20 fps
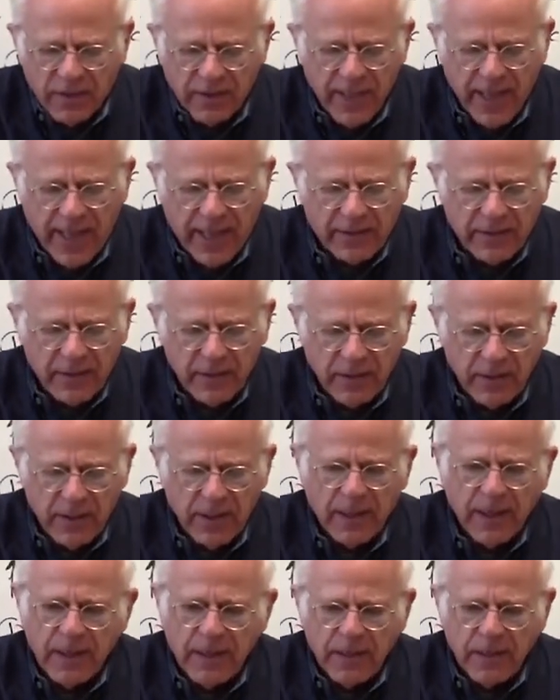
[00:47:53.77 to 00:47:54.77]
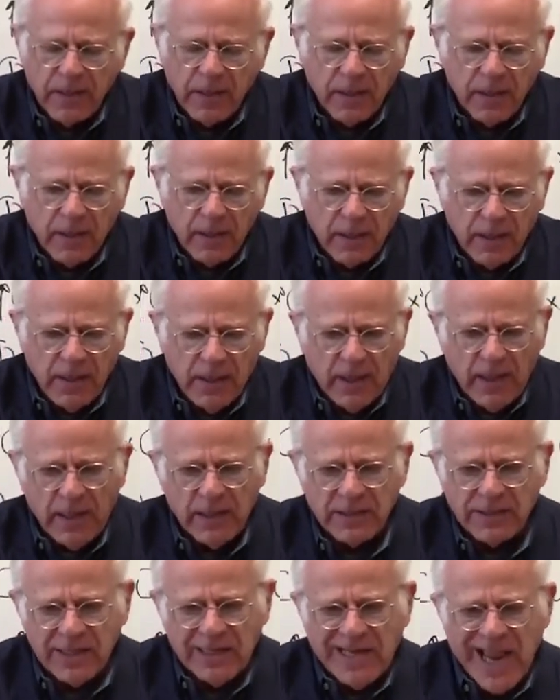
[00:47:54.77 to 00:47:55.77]
that
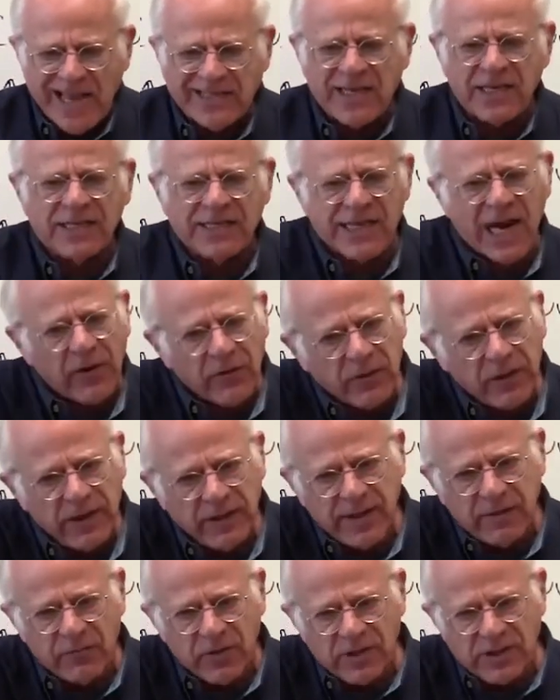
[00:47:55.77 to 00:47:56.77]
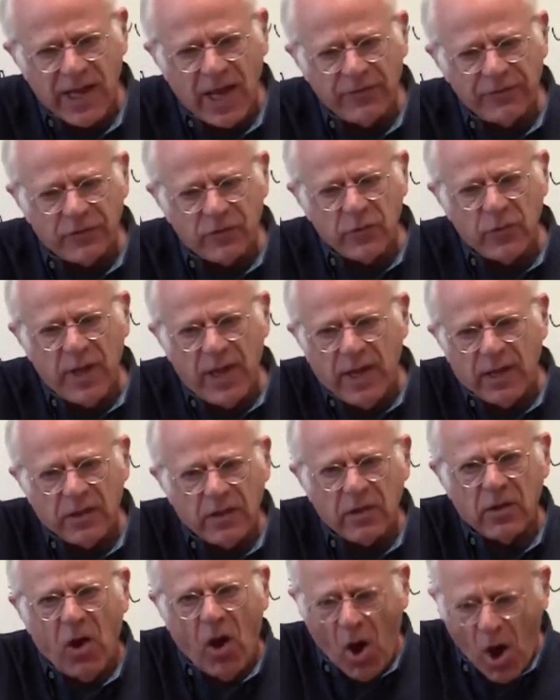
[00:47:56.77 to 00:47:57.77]
it's necessarily the result through
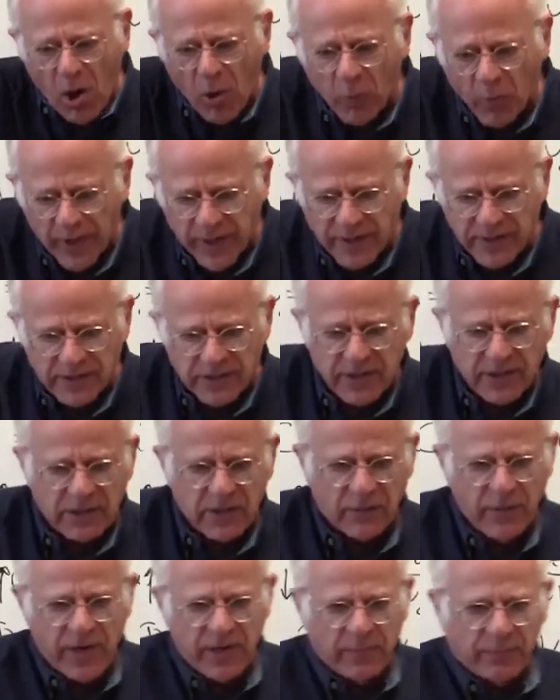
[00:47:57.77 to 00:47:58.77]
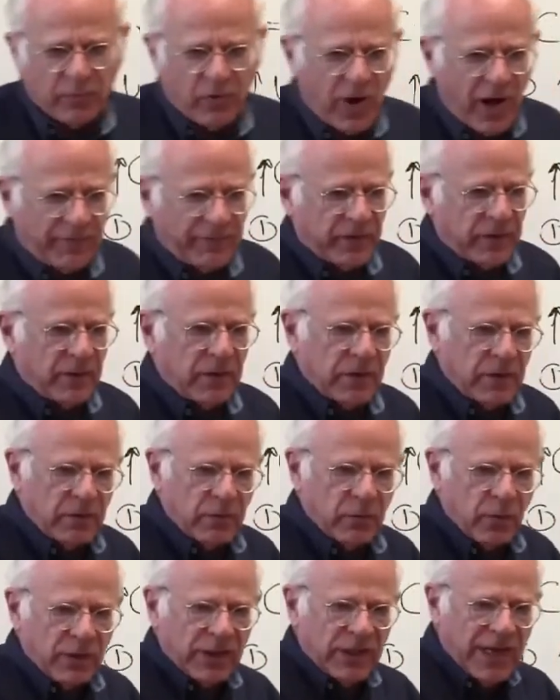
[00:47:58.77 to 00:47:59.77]
always that the rate of profit
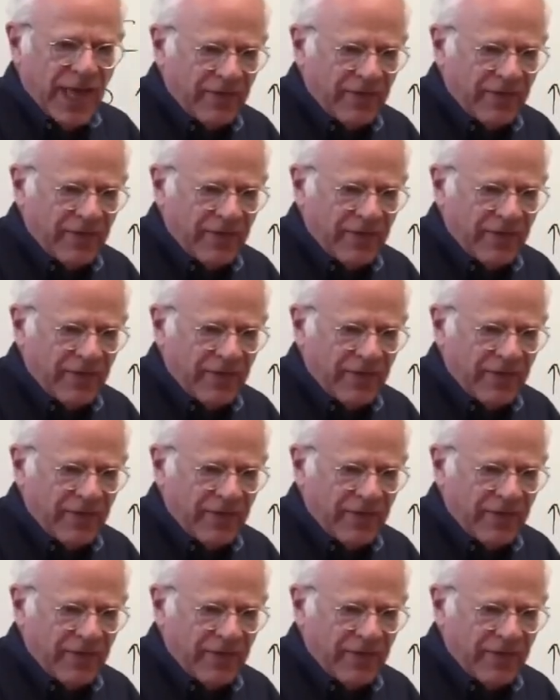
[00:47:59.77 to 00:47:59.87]
will